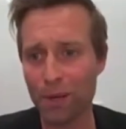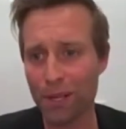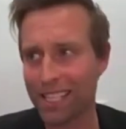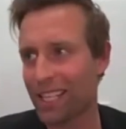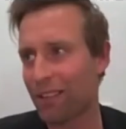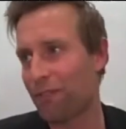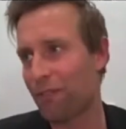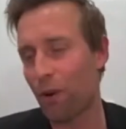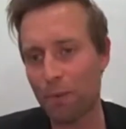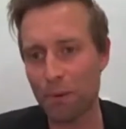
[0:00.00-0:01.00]
instead of
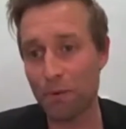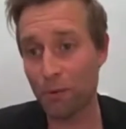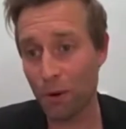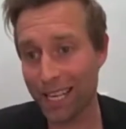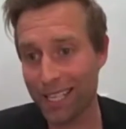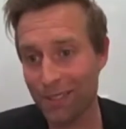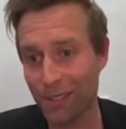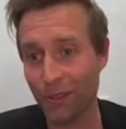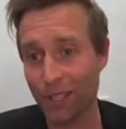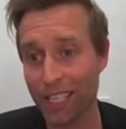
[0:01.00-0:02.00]
4 people, 4 weeks,
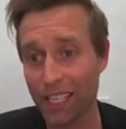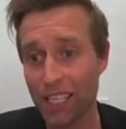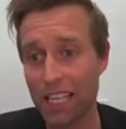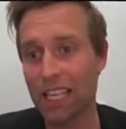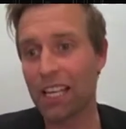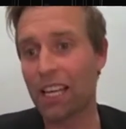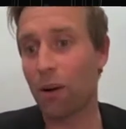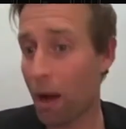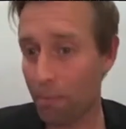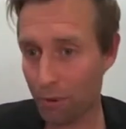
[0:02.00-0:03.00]
we're talking
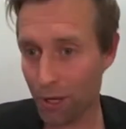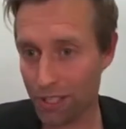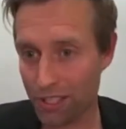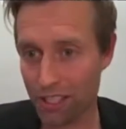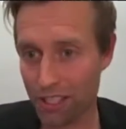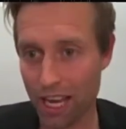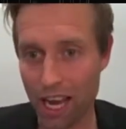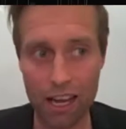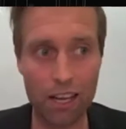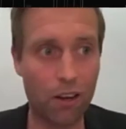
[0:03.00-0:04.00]
1 person
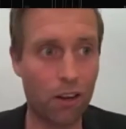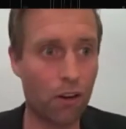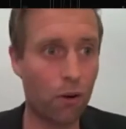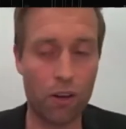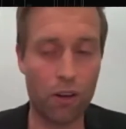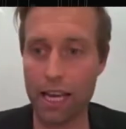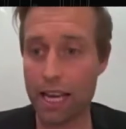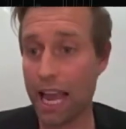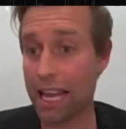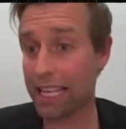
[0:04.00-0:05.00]

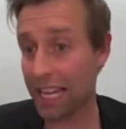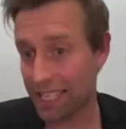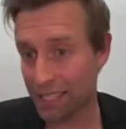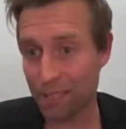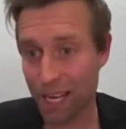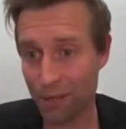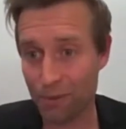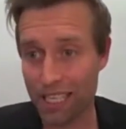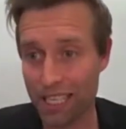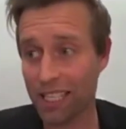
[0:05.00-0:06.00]
and getting some data
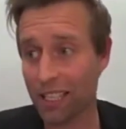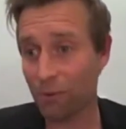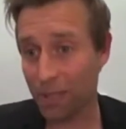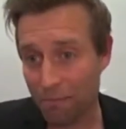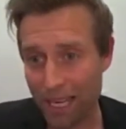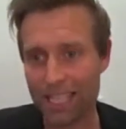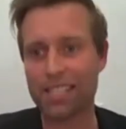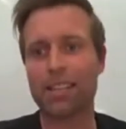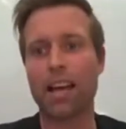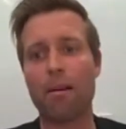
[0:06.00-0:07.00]
within
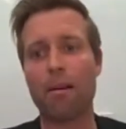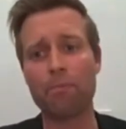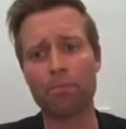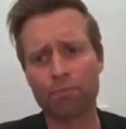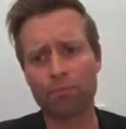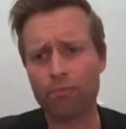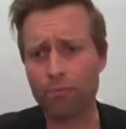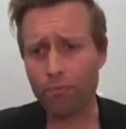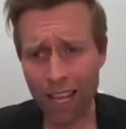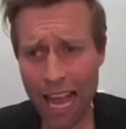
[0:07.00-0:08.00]
minutes.
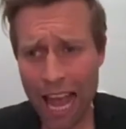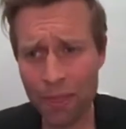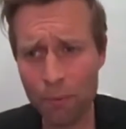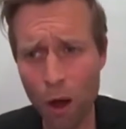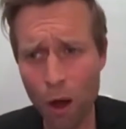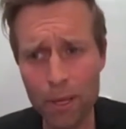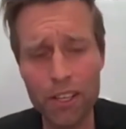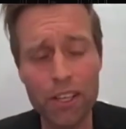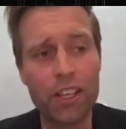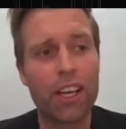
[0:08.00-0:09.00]
At the
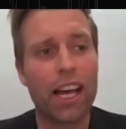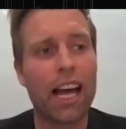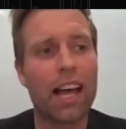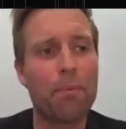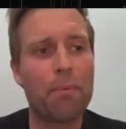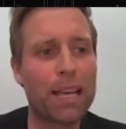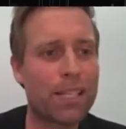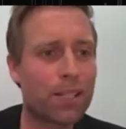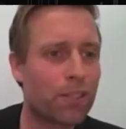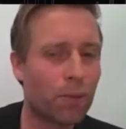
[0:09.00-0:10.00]
moment, the
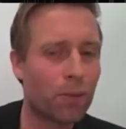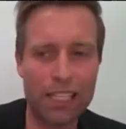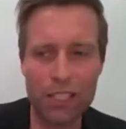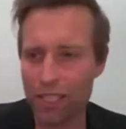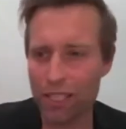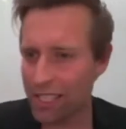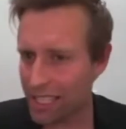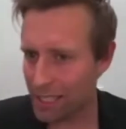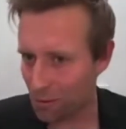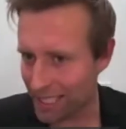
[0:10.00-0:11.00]
best we can do
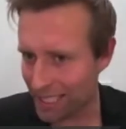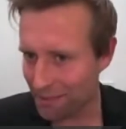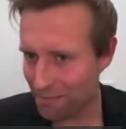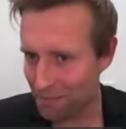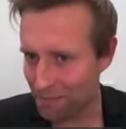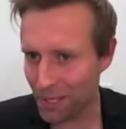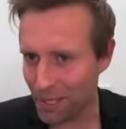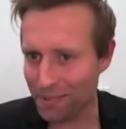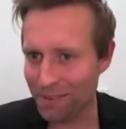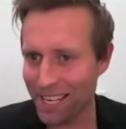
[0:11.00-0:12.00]
is 20
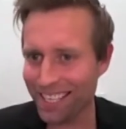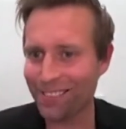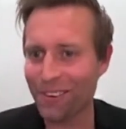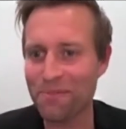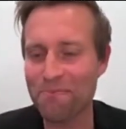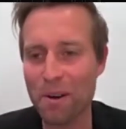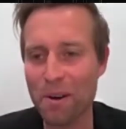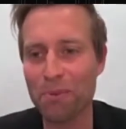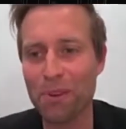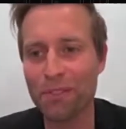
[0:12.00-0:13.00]
minutes when
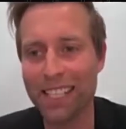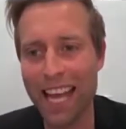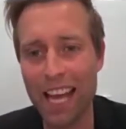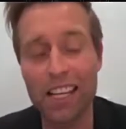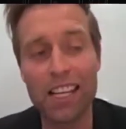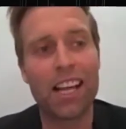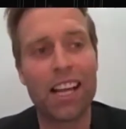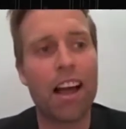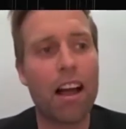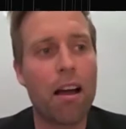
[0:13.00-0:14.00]
we're approving that.
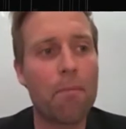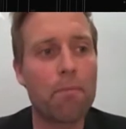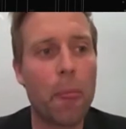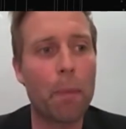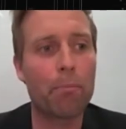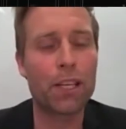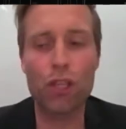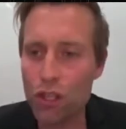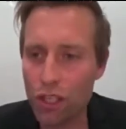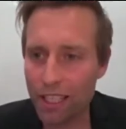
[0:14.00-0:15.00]
But
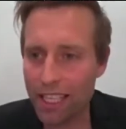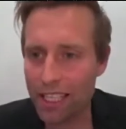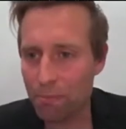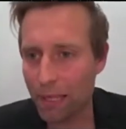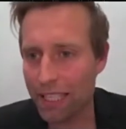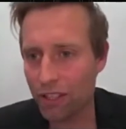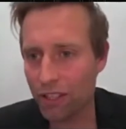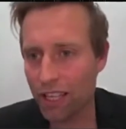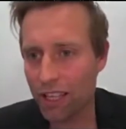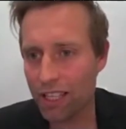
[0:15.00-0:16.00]
usually, depending on
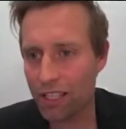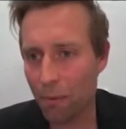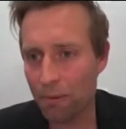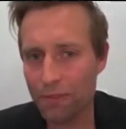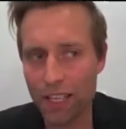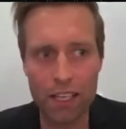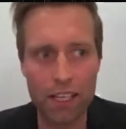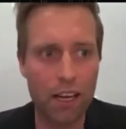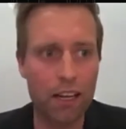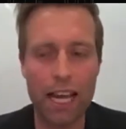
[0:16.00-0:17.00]
the type of
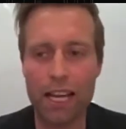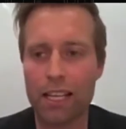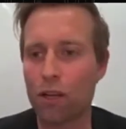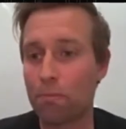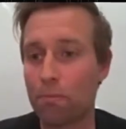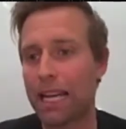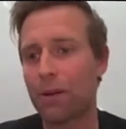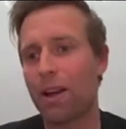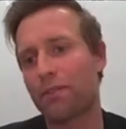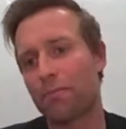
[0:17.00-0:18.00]
data, it could be
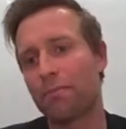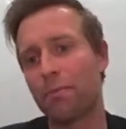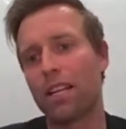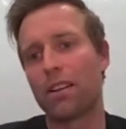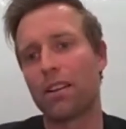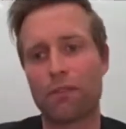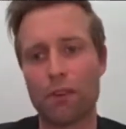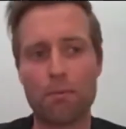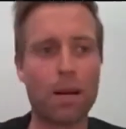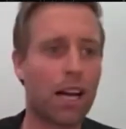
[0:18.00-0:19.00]
anywhere from
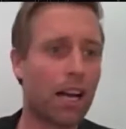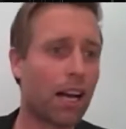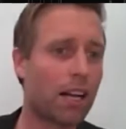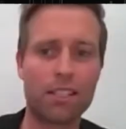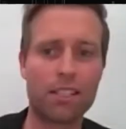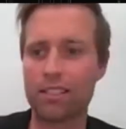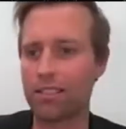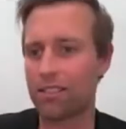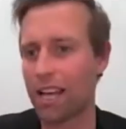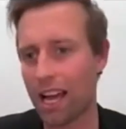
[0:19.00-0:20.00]

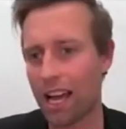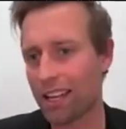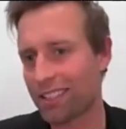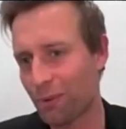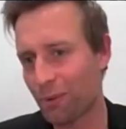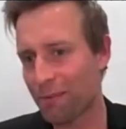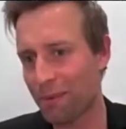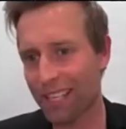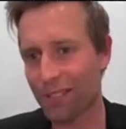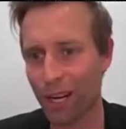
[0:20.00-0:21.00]
20
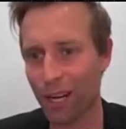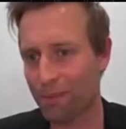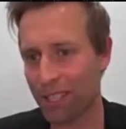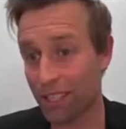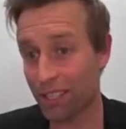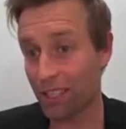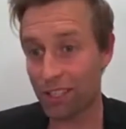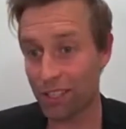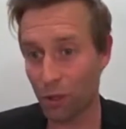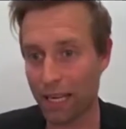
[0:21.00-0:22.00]
minutes right up
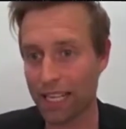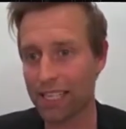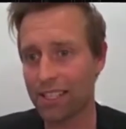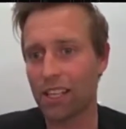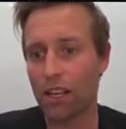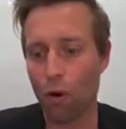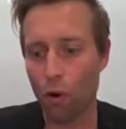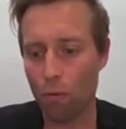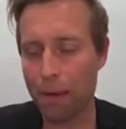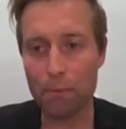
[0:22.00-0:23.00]
to 2 weeks,
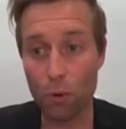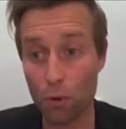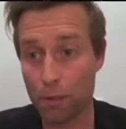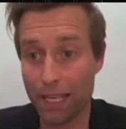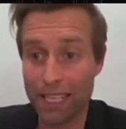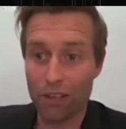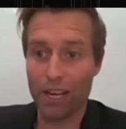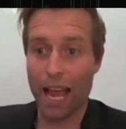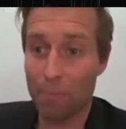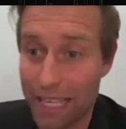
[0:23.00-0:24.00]
or maybe more, depending on
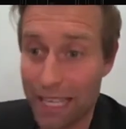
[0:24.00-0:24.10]
how big it